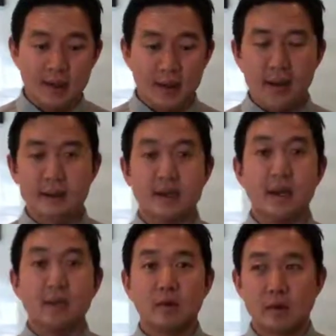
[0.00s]
And
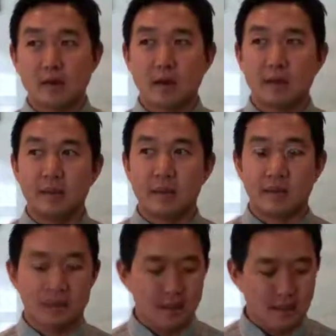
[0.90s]
today we're going to talk
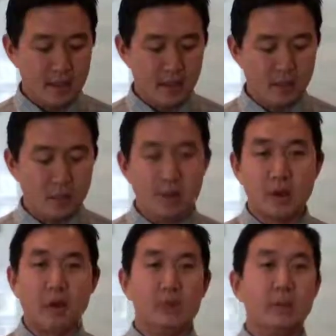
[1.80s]
about what we
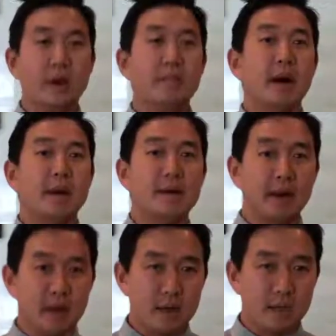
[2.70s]
call the brain-body
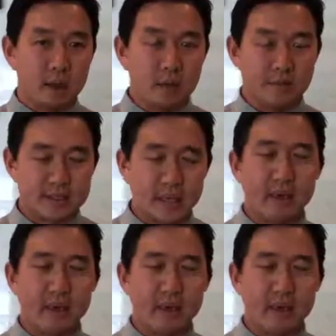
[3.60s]
diagram in our office.